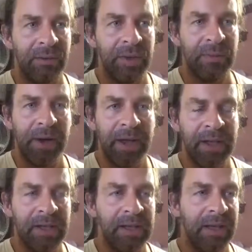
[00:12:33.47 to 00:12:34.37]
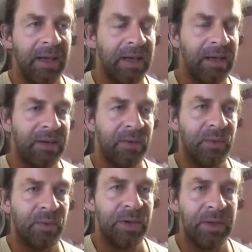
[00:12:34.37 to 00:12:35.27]
with pain and
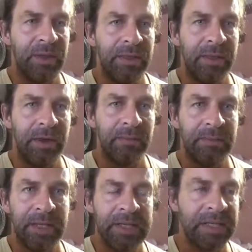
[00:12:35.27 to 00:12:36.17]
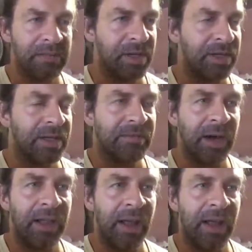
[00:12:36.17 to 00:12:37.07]
with instability in
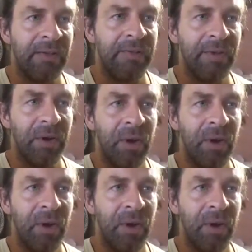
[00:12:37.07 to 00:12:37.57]
my life.